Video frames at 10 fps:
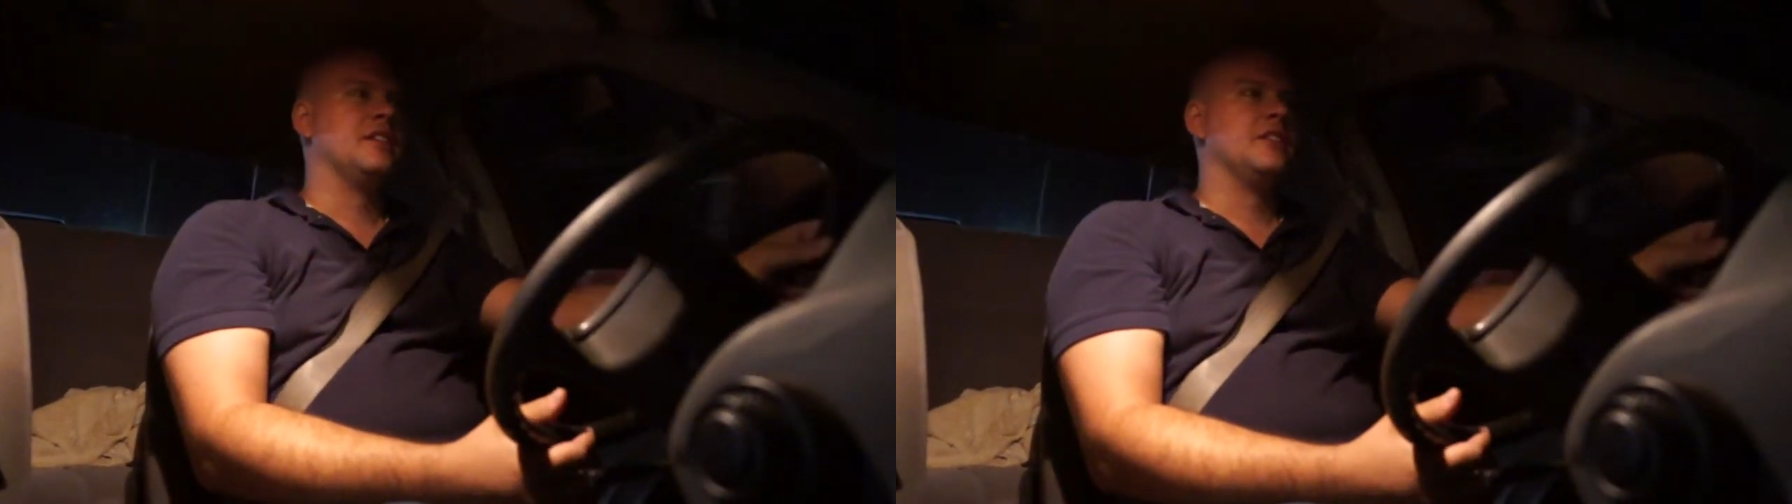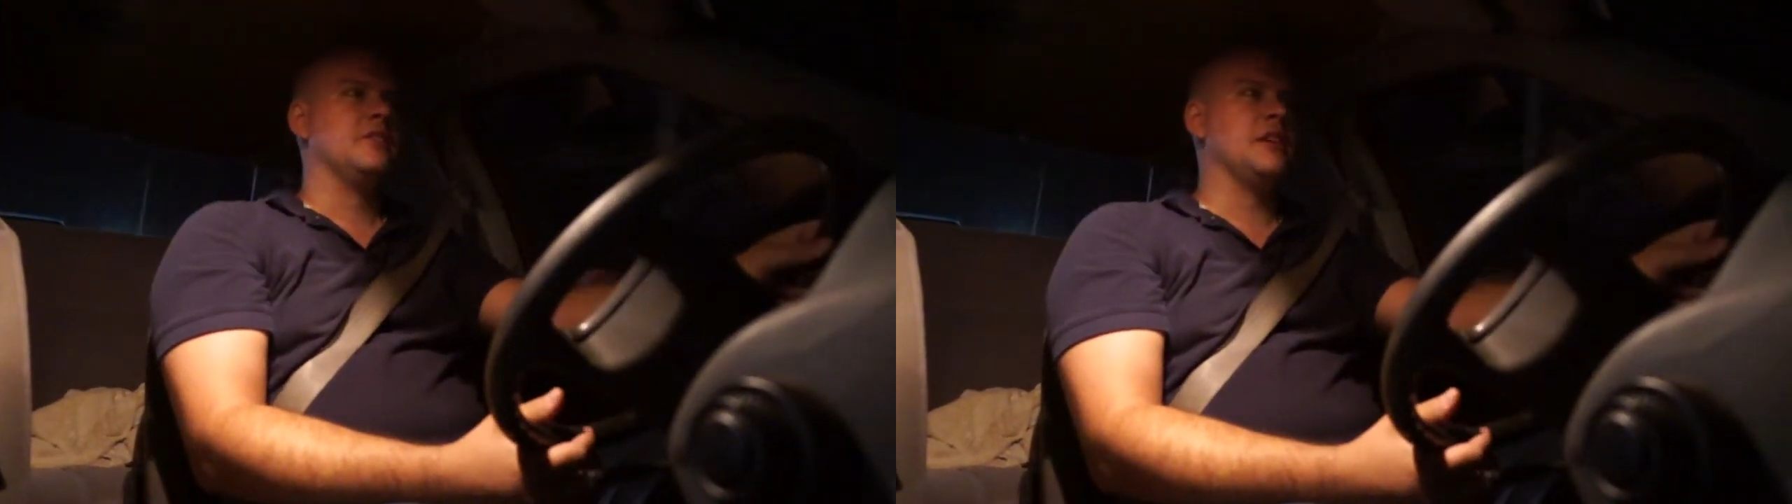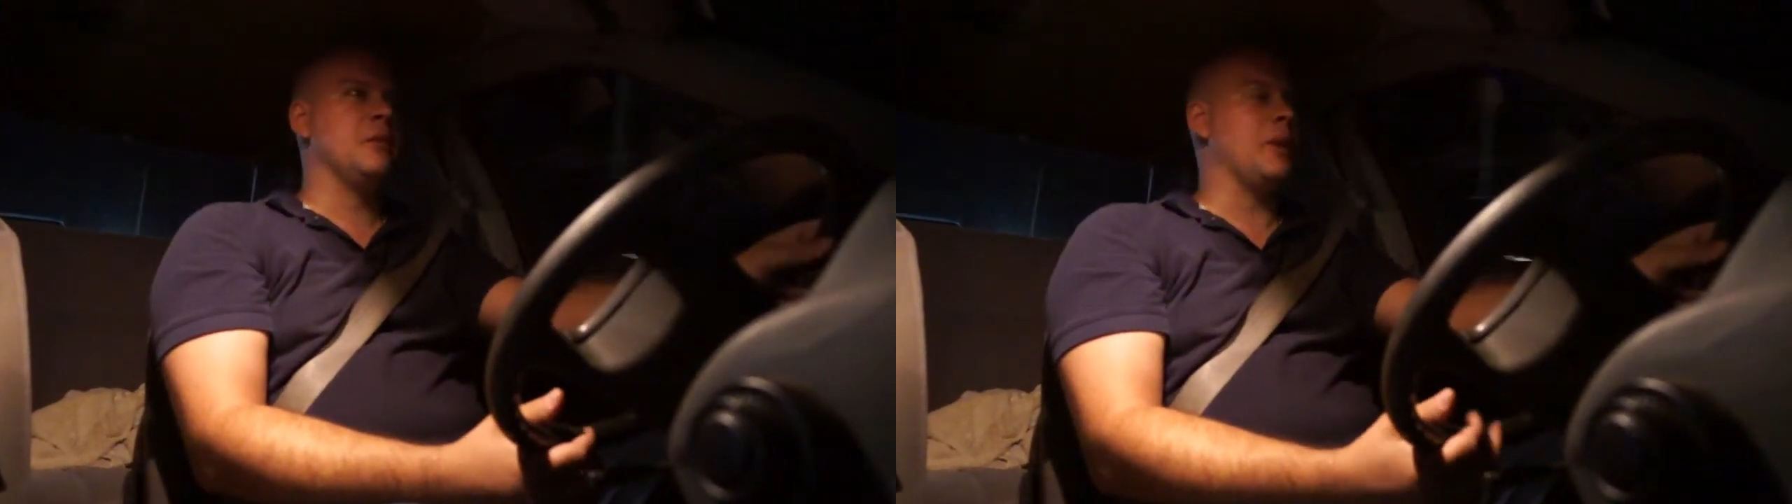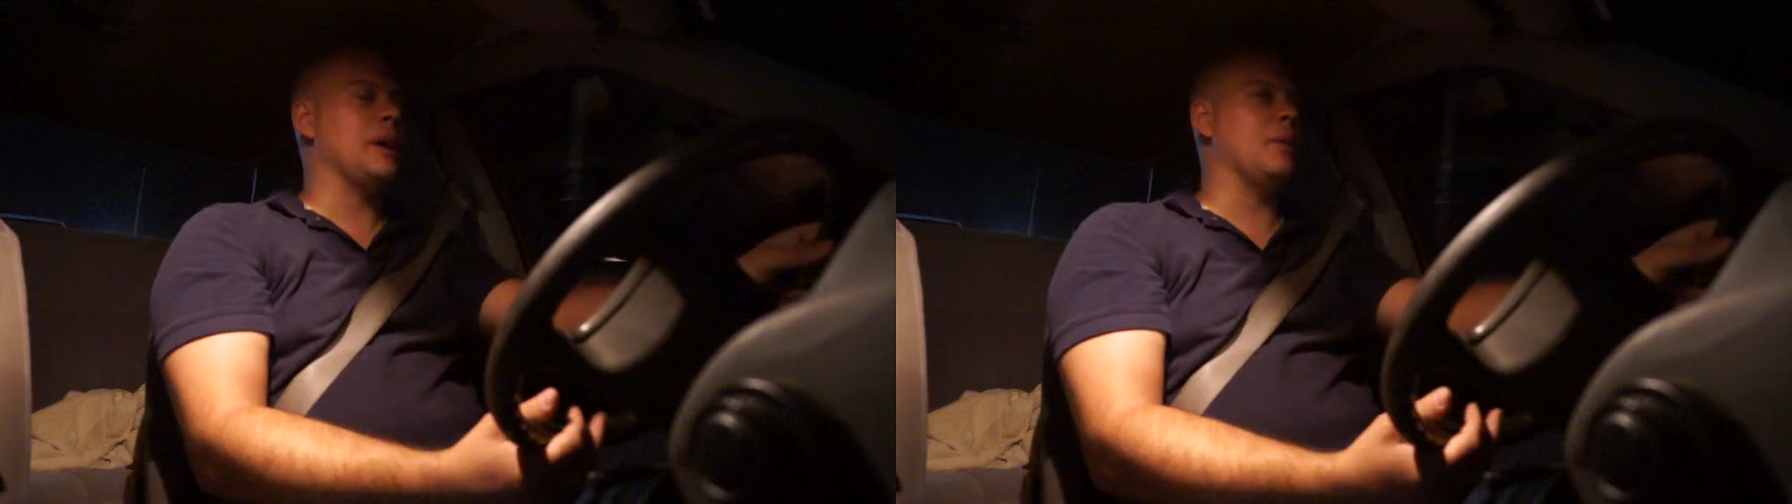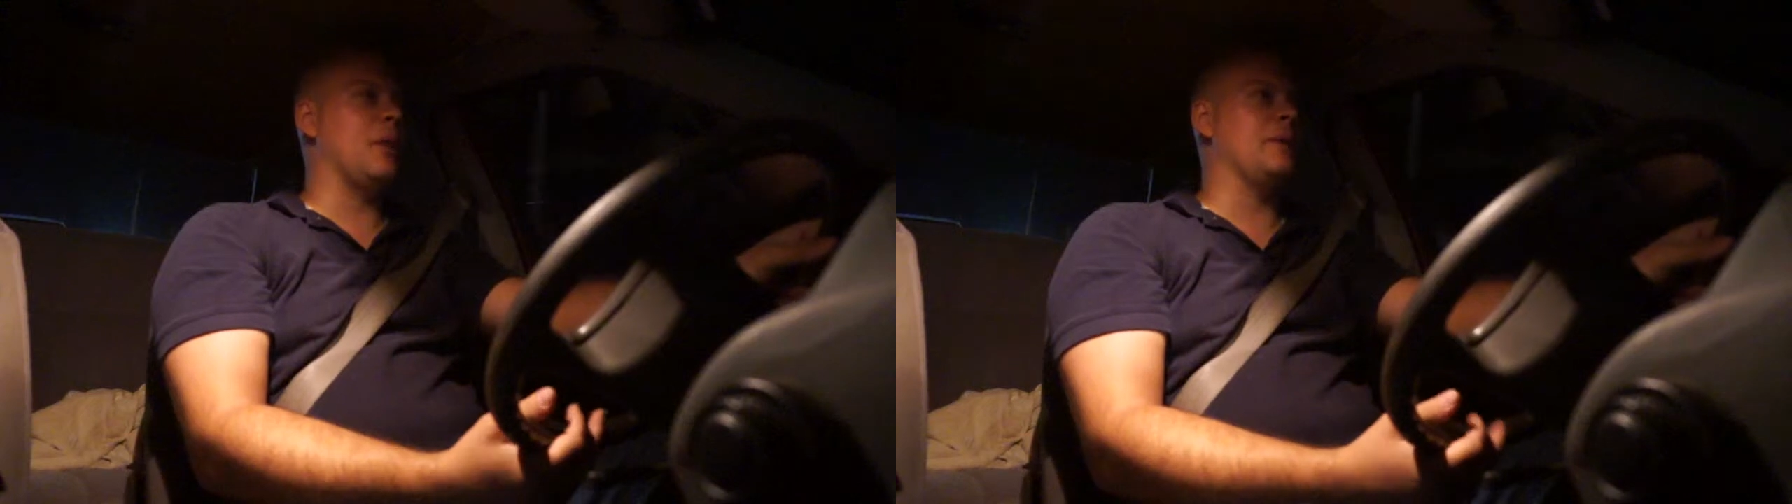
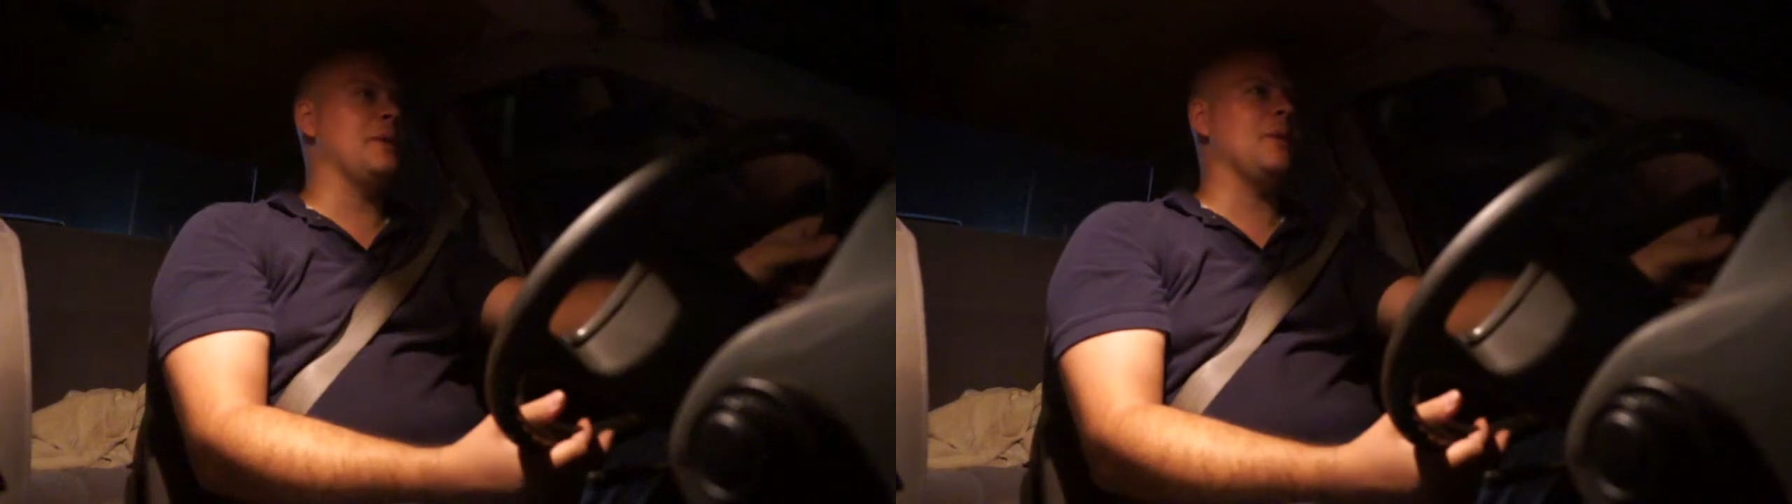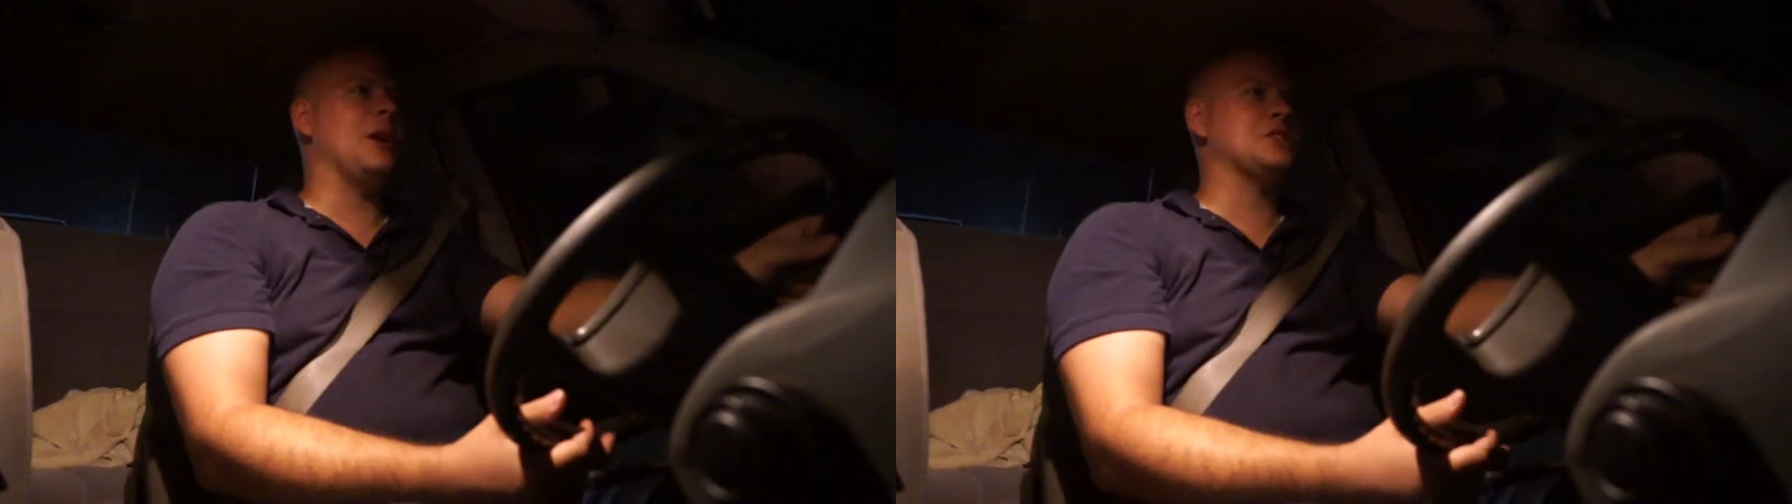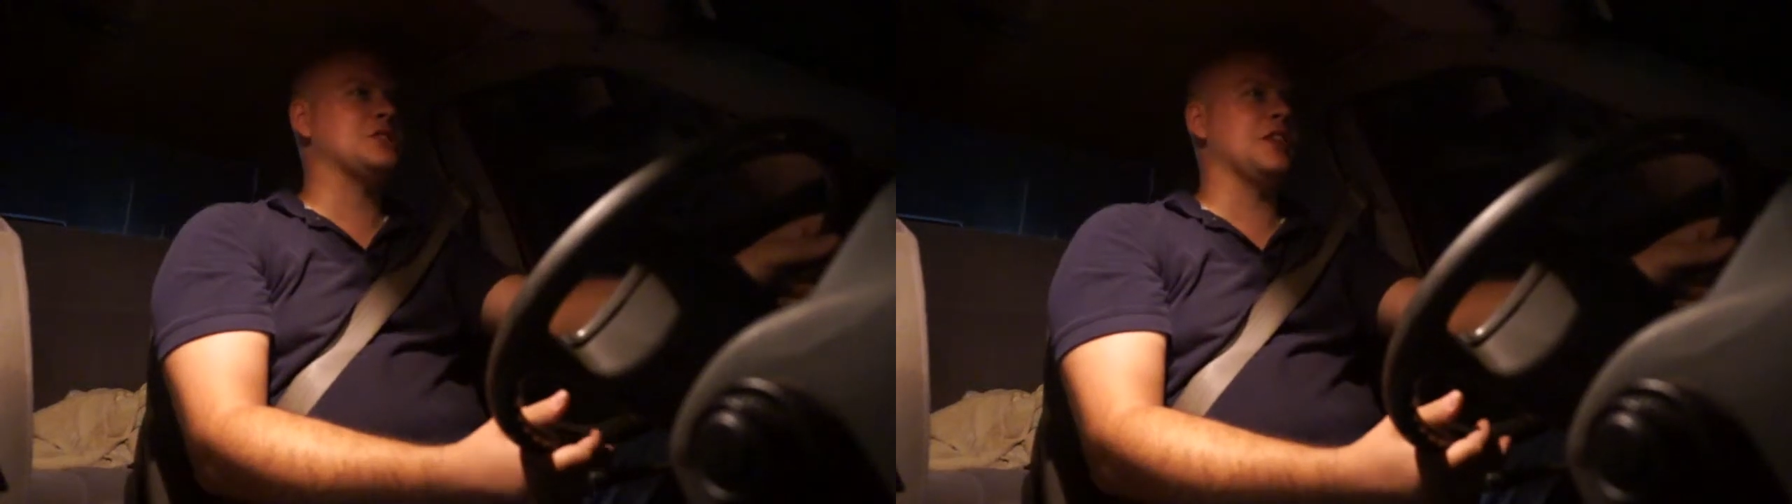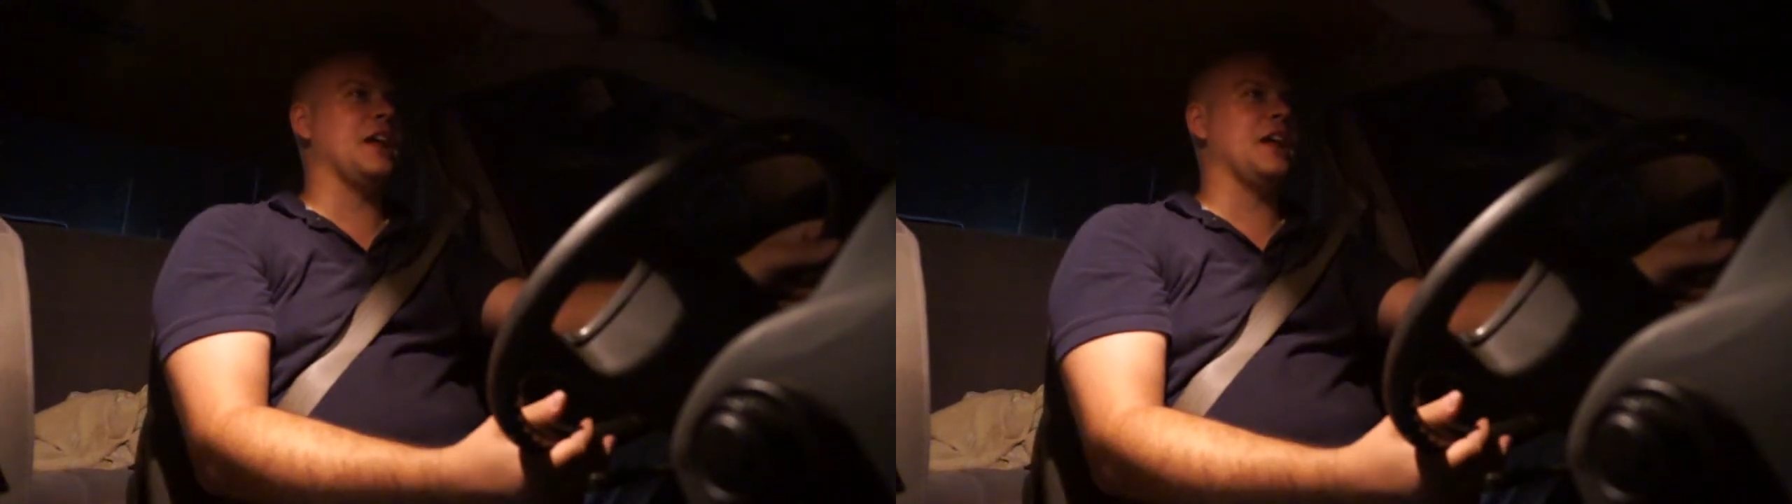We watched it,